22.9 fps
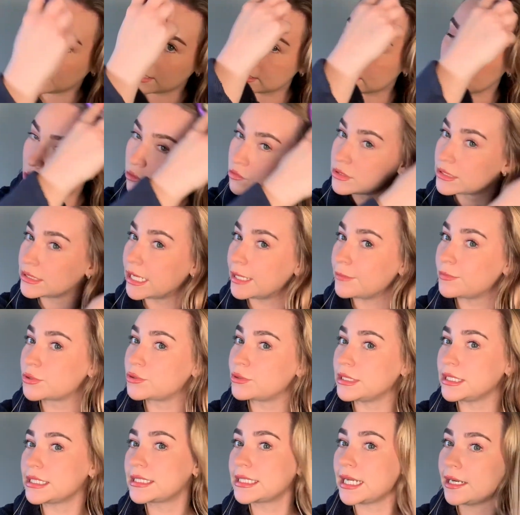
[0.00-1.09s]
to alternate
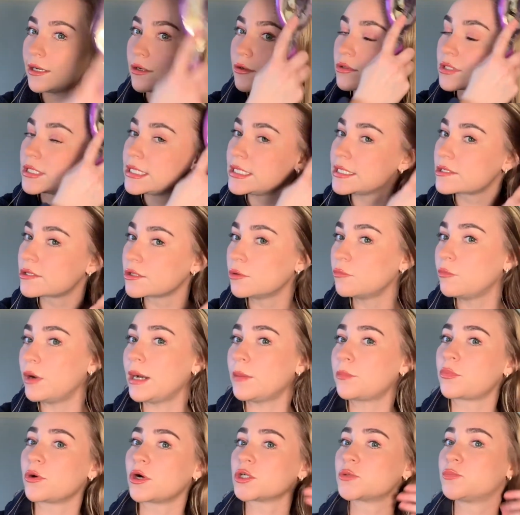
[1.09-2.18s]
between the Tangle Teezer and the
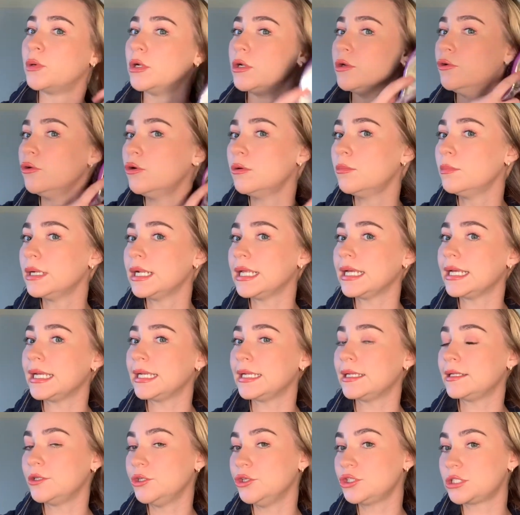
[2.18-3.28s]
wet brush, but
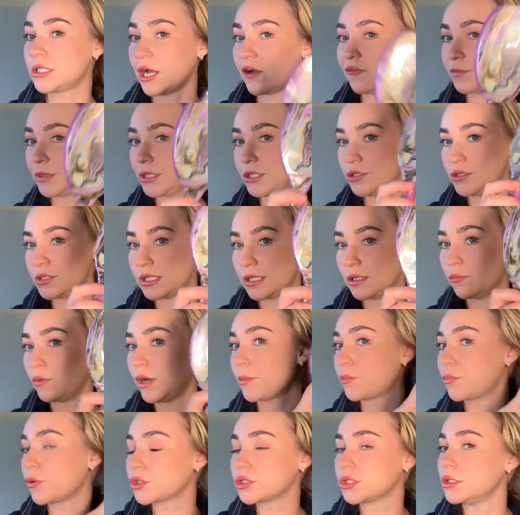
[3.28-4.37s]
usually I've been using the
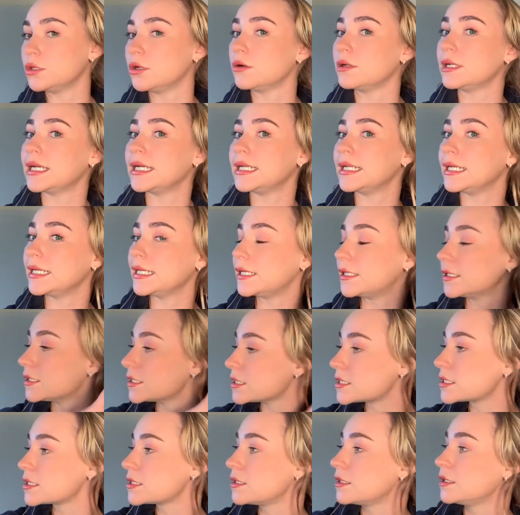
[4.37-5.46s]
wet brush a lot lately
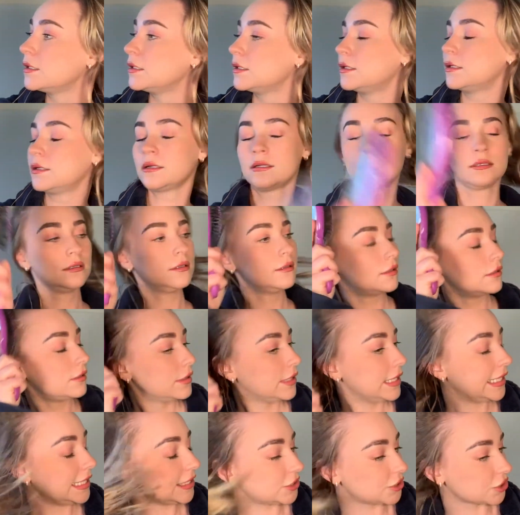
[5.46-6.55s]
because
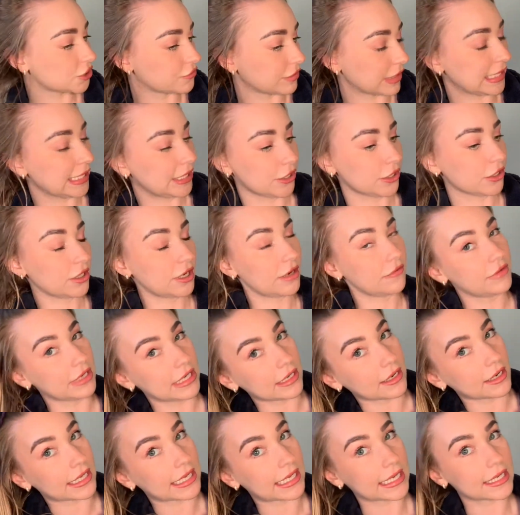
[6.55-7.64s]
it's just really good. I really
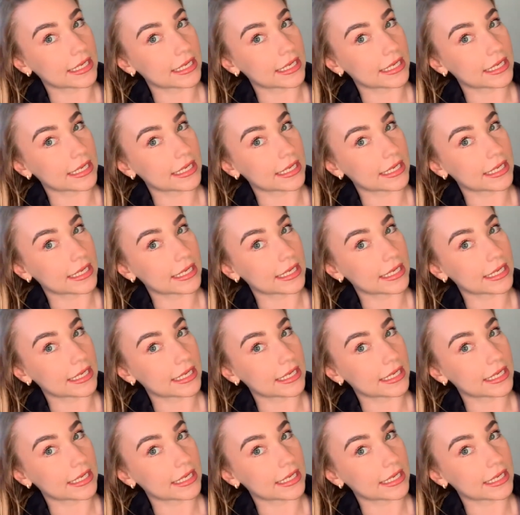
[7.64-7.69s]
like it.